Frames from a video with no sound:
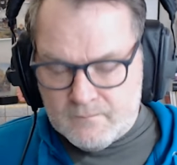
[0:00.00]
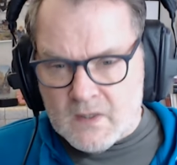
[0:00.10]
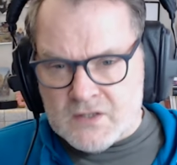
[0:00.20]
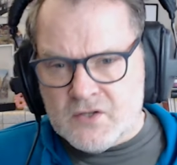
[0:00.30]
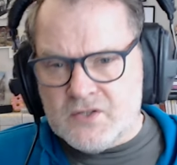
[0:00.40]

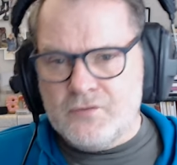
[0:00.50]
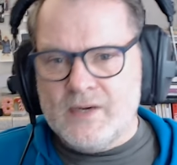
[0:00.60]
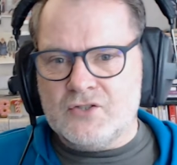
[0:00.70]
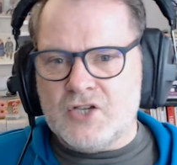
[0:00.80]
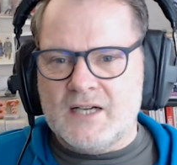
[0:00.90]
so there's a
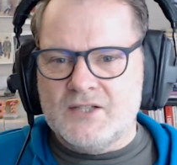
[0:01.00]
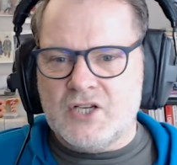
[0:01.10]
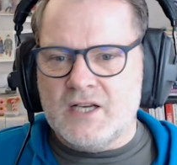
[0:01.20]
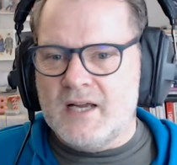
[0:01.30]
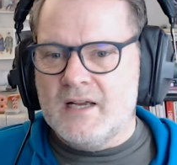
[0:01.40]
real challenge
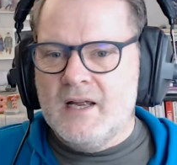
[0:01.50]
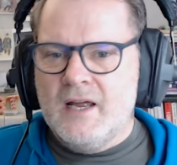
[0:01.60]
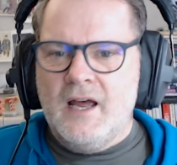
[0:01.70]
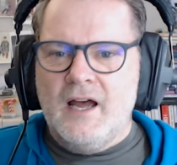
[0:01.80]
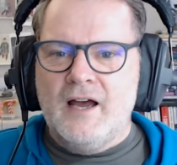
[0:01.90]
here.
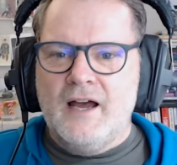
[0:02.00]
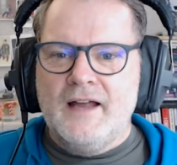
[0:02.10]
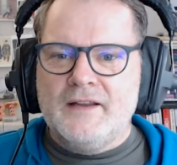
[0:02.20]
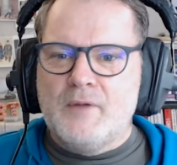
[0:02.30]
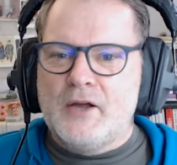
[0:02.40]
Uh,
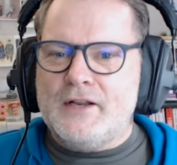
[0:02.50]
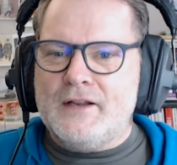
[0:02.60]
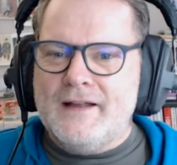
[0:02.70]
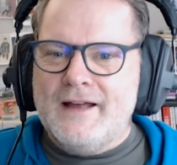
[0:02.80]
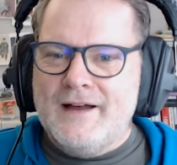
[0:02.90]
you might
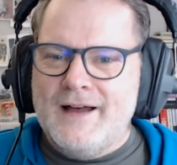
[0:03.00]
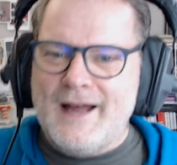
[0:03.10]
uh,